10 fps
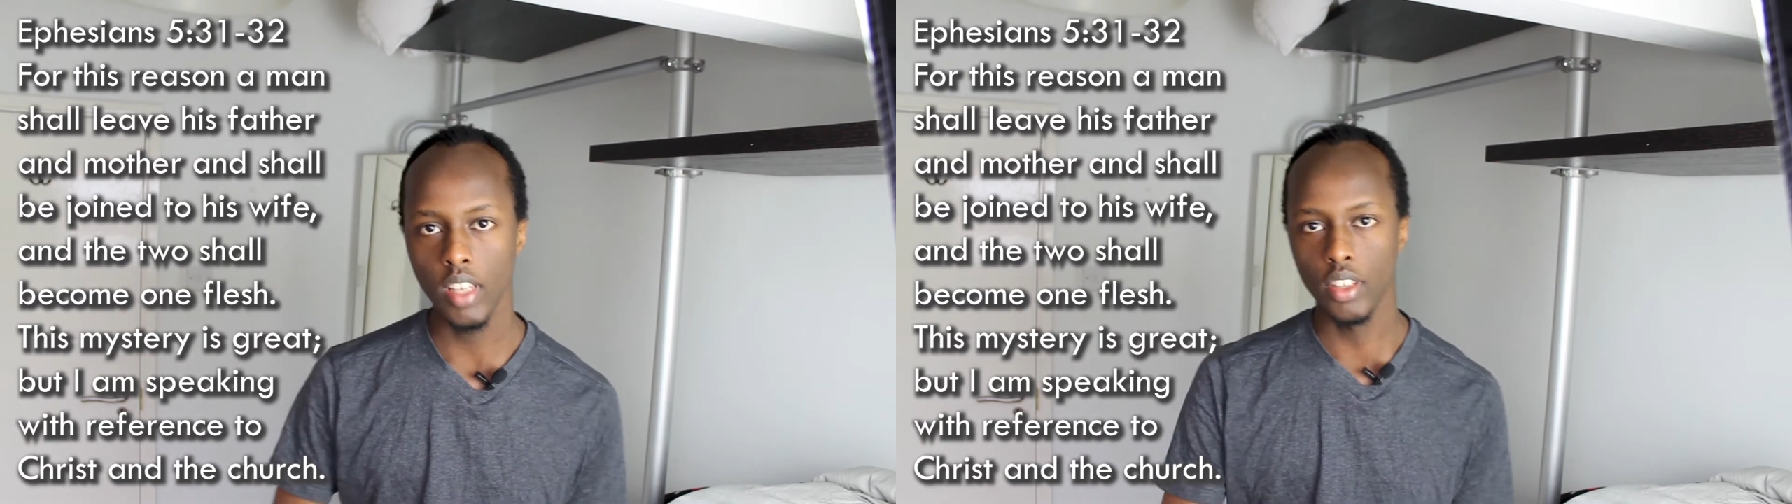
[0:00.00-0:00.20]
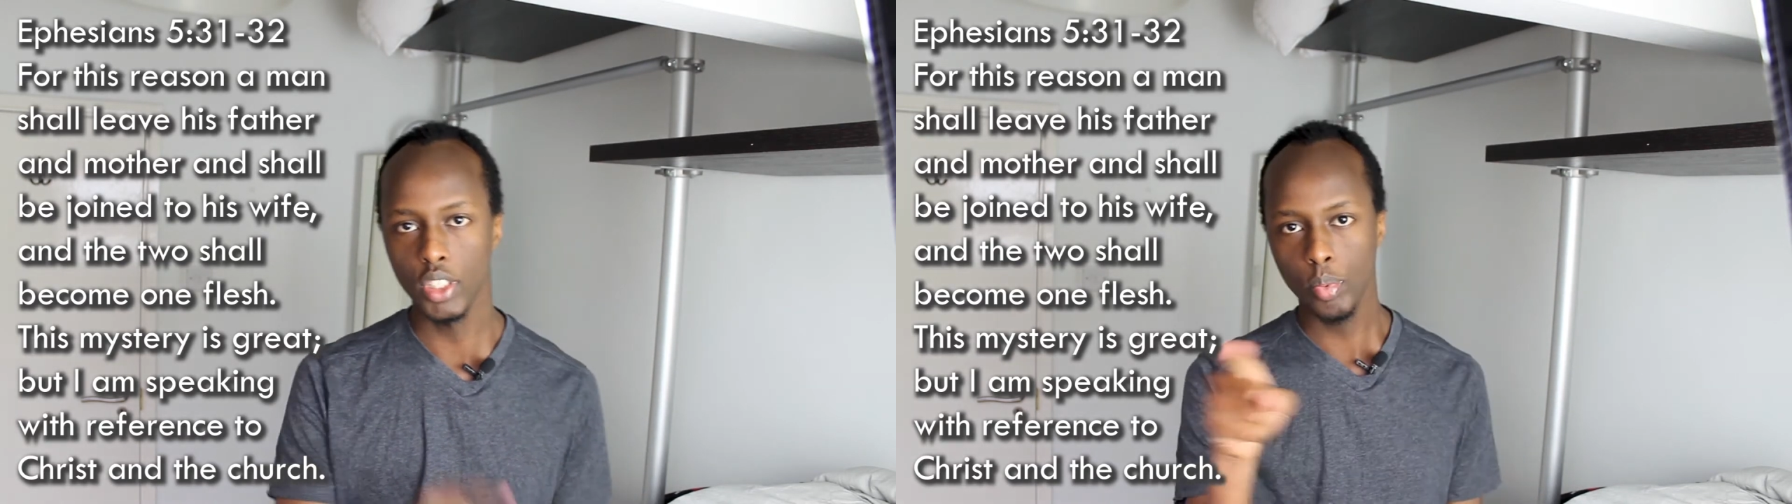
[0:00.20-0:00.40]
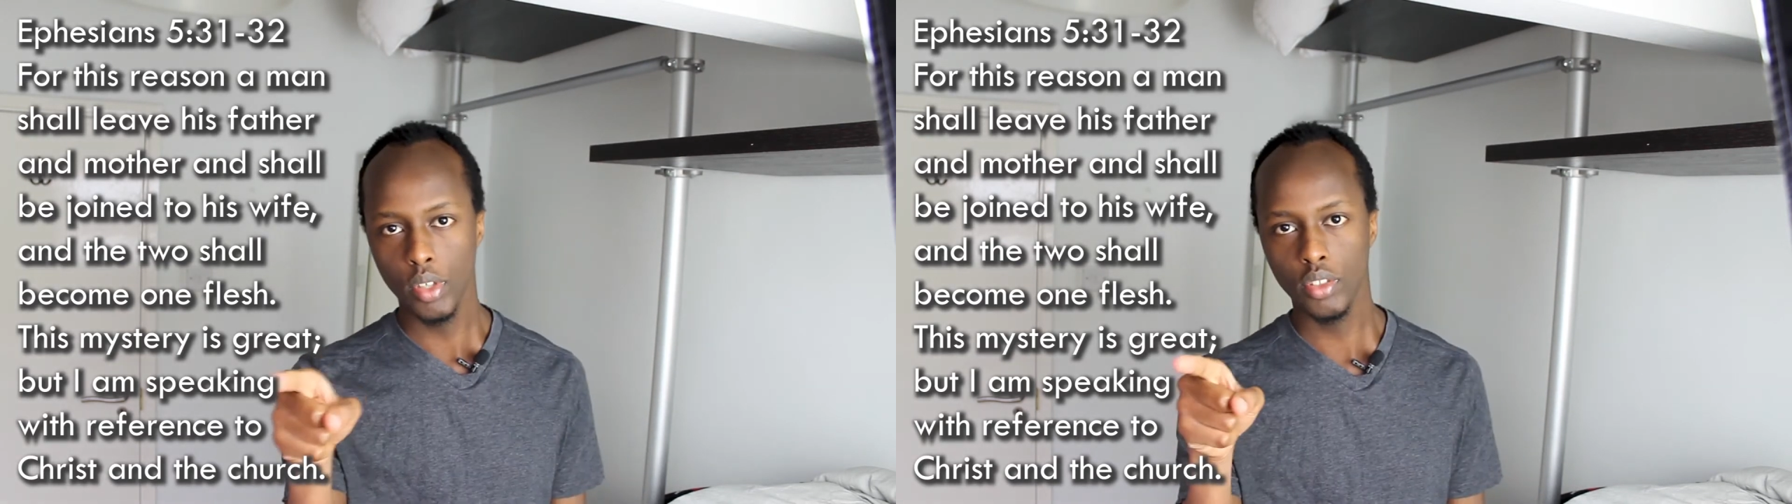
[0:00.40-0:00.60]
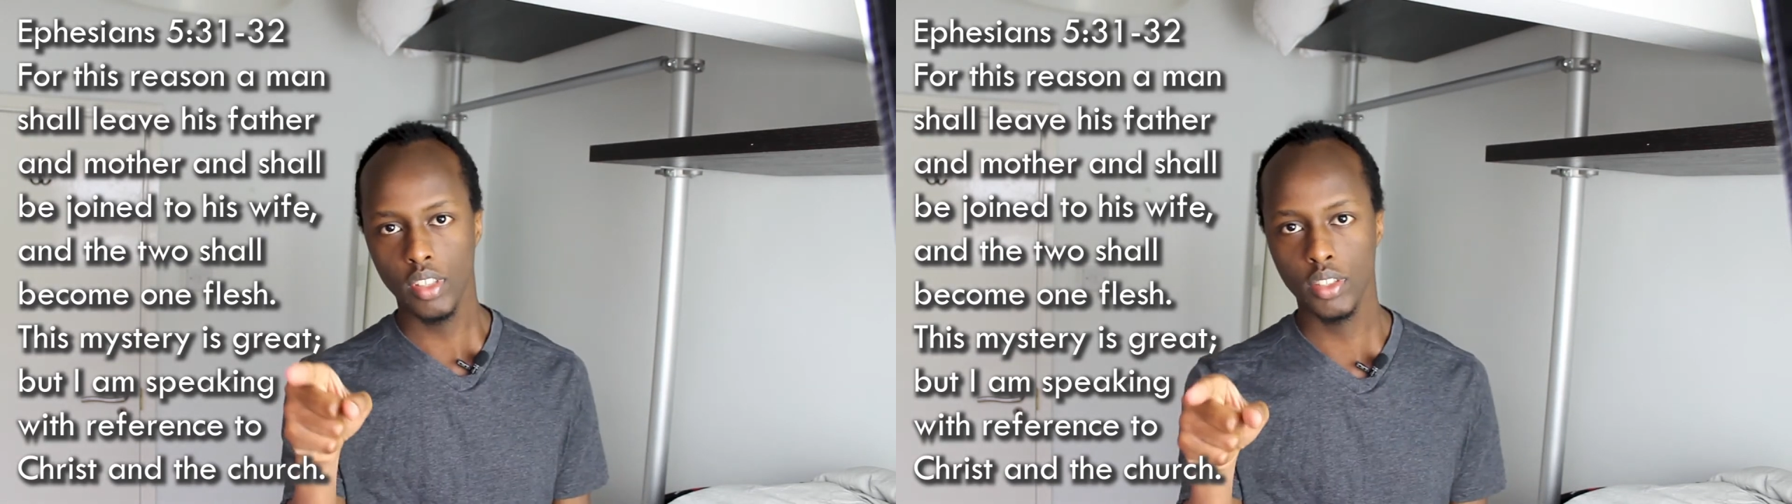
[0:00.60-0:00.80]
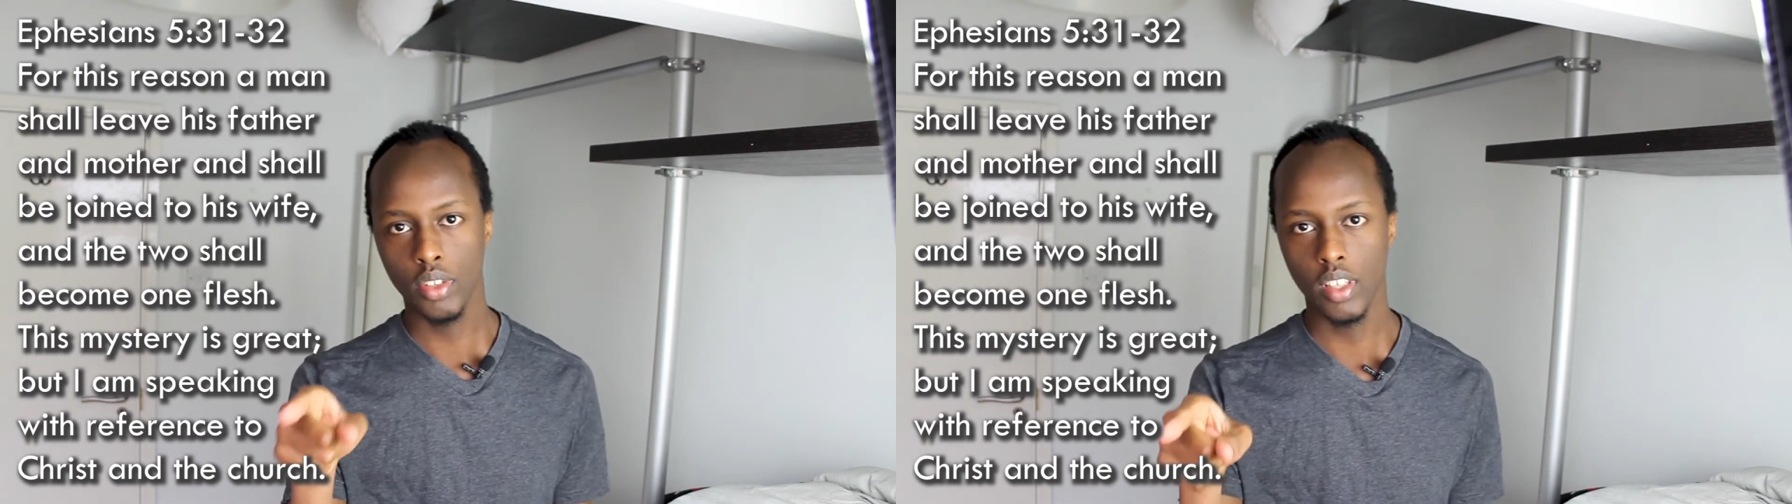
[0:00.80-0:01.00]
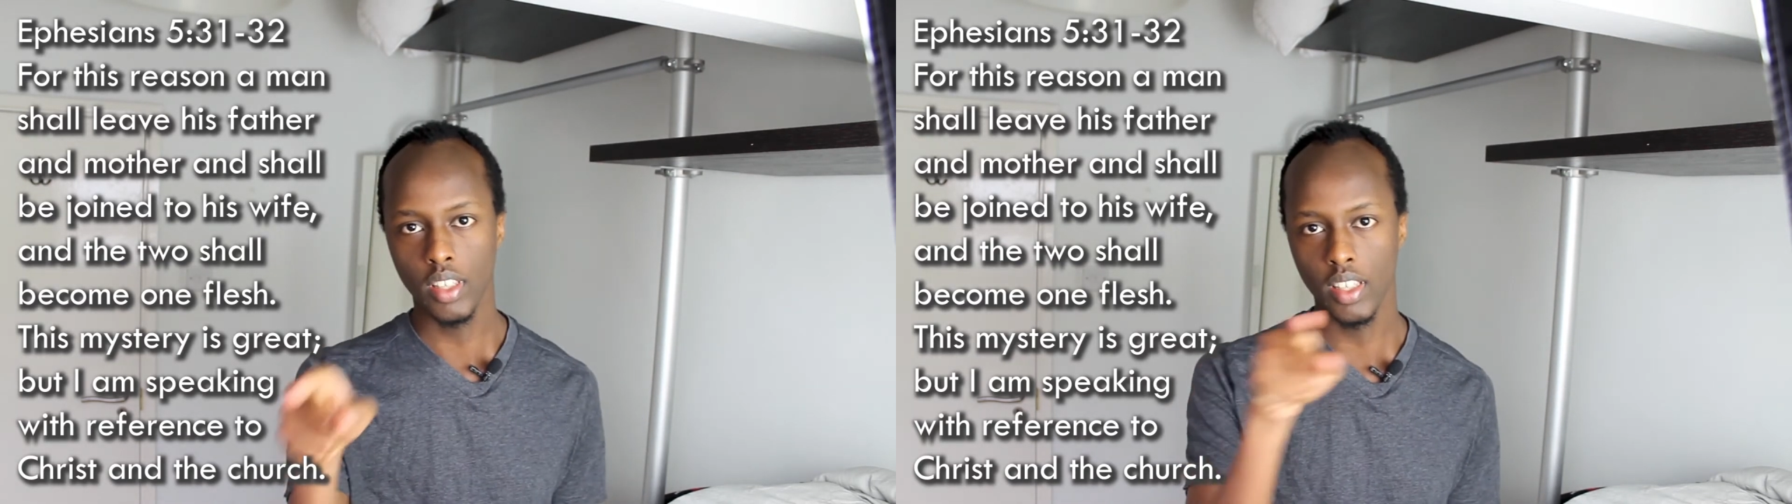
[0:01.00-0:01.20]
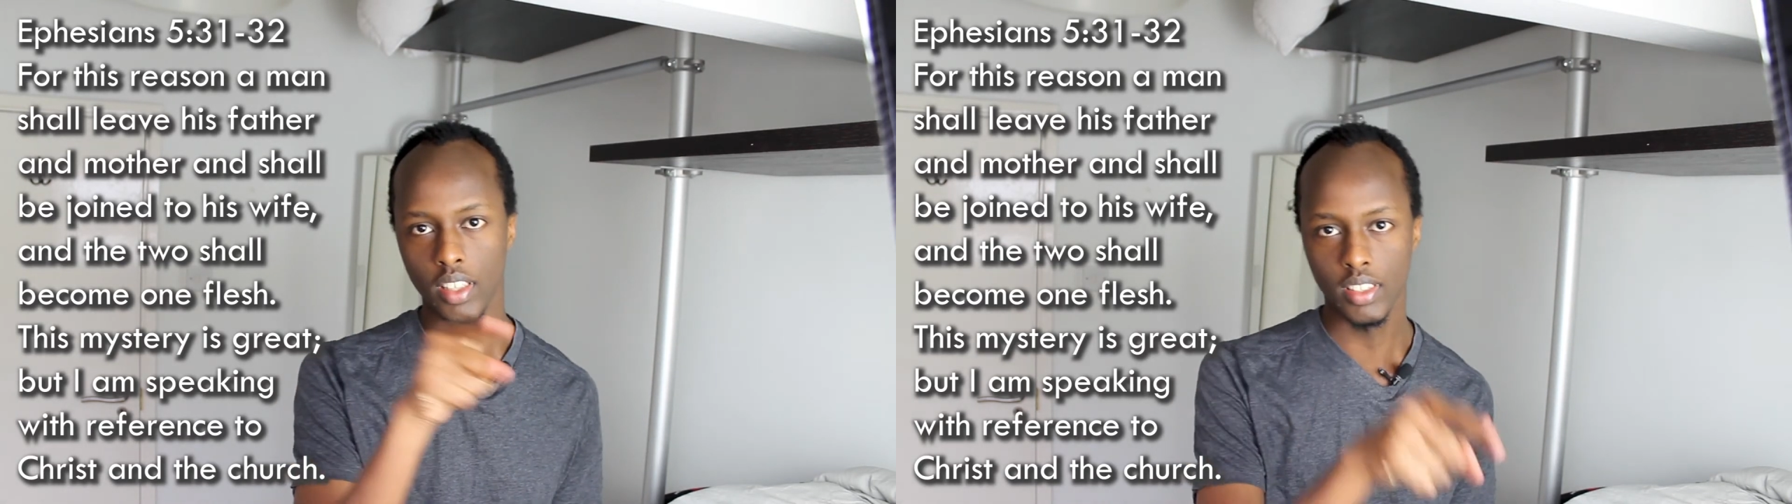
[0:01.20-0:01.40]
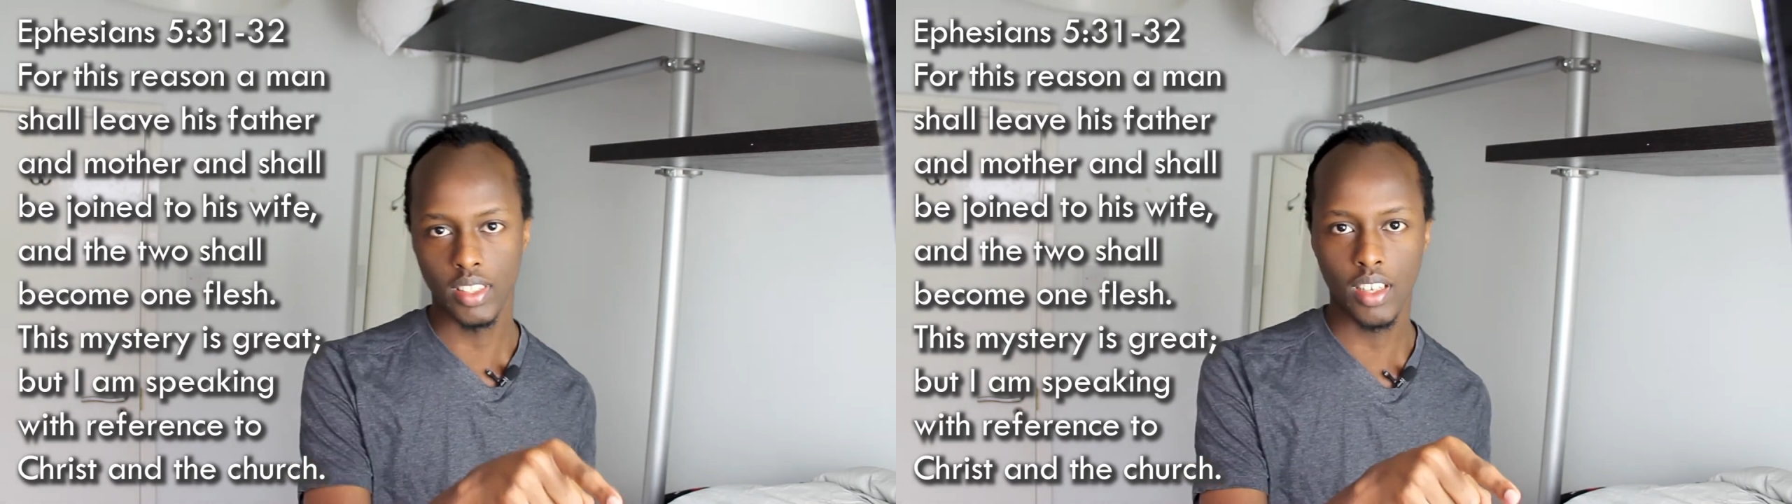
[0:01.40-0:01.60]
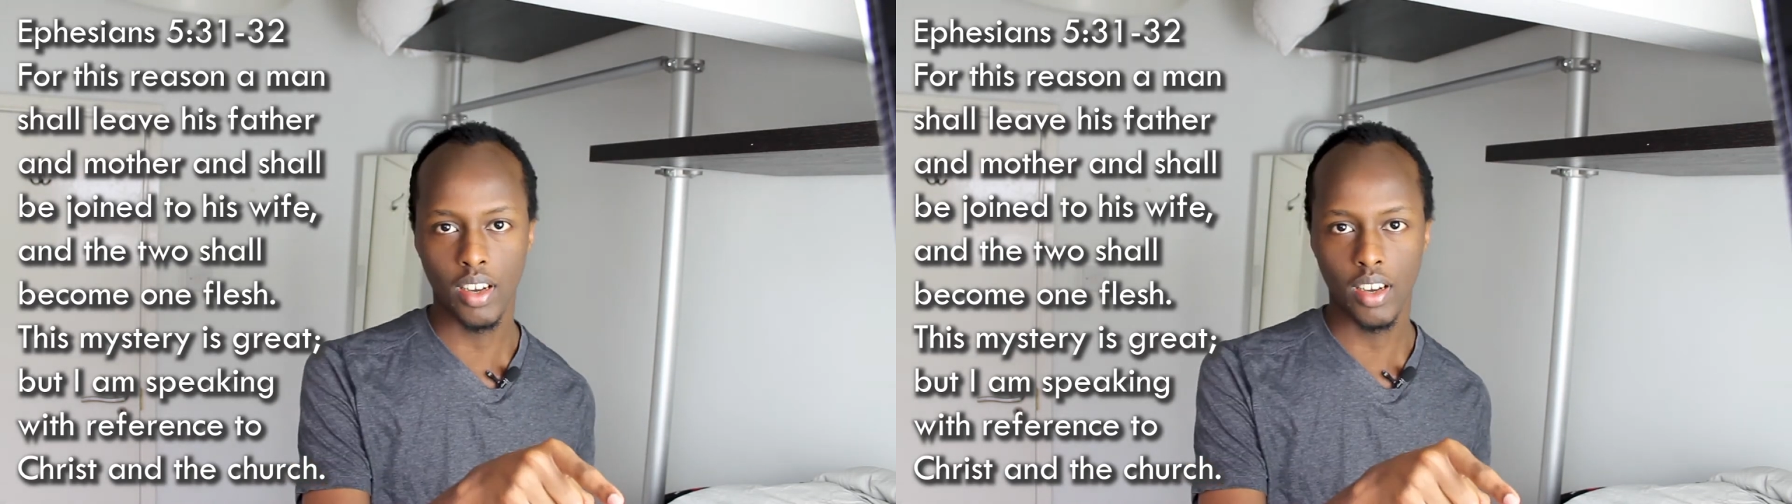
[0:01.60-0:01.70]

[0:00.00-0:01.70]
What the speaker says: There's spiritual Israel and then there's